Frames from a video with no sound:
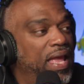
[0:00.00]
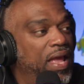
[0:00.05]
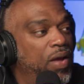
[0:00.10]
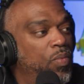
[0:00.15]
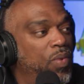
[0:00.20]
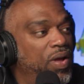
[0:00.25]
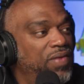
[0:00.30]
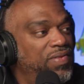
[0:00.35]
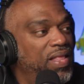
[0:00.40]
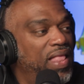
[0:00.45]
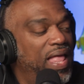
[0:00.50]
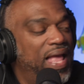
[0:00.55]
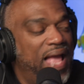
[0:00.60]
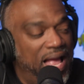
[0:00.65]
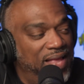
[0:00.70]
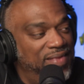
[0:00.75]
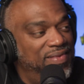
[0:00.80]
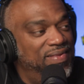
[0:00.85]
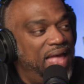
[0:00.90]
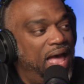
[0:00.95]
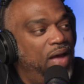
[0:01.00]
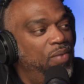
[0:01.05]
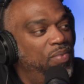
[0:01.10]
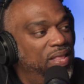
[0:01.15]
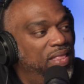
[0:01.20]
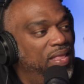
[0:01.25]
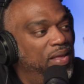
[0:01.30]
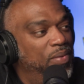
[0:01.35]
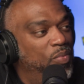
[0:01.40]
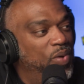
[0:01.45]
It wasn't like I sat
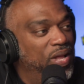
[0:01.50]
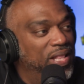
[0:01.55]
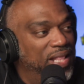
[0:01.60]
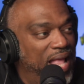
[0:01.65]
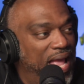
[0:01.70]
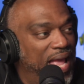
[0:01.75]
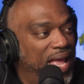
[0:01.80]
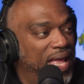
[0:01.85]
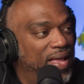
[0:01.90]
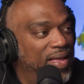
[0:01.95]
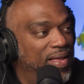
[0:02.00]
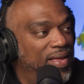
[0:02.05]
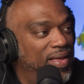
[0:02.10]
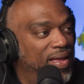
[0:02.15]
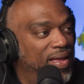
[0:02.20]
with him one day